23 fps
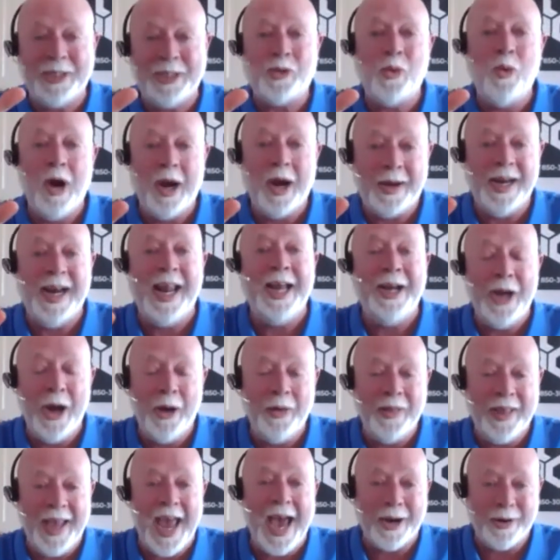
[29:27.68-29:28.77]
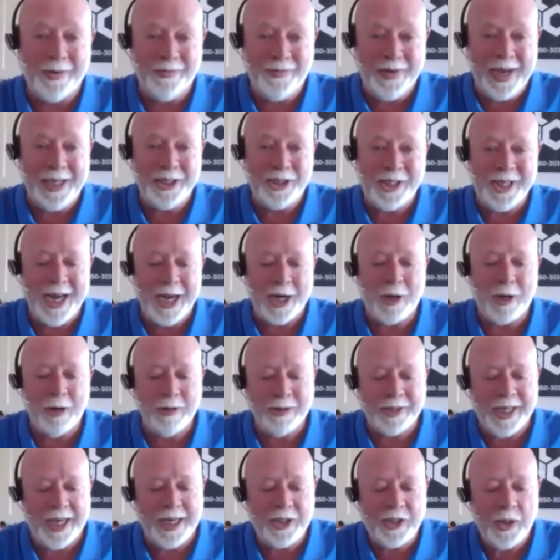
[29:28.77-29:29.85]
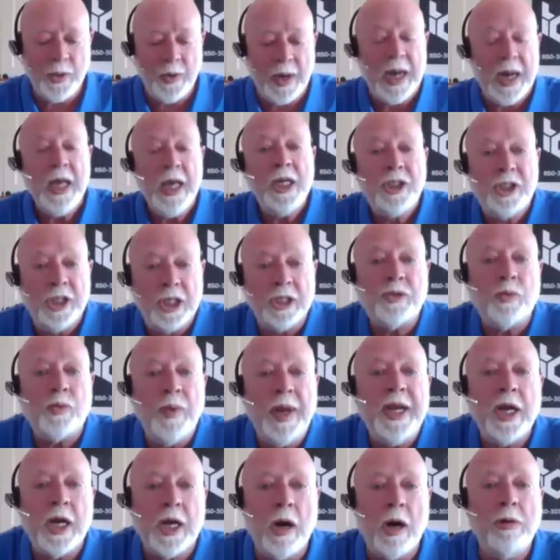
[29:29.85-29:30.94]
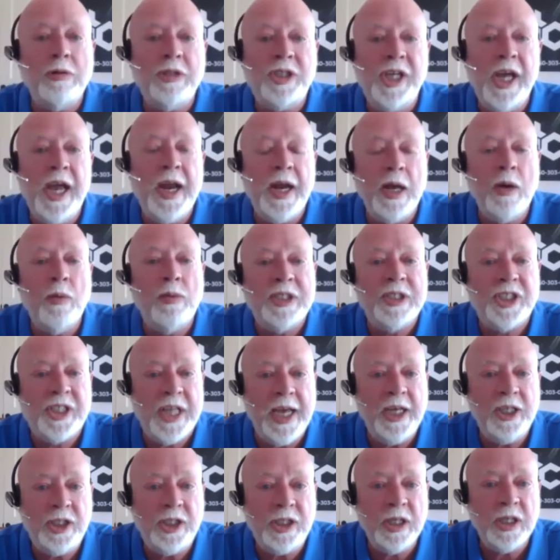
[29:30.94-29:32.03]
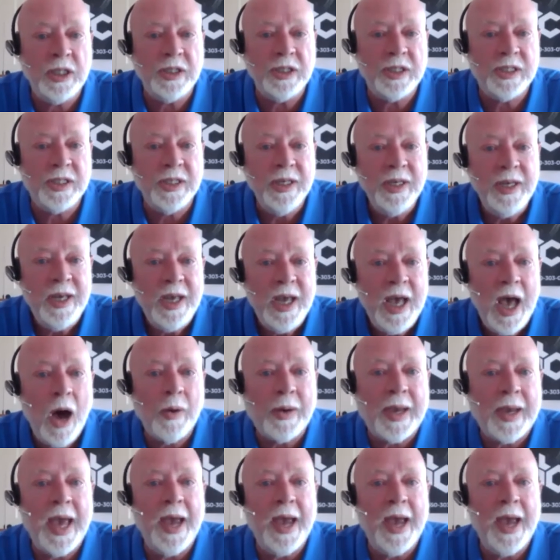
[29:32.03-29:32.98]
work, and I know the aggravation that goes into it. Just renegotiating with stations, okay?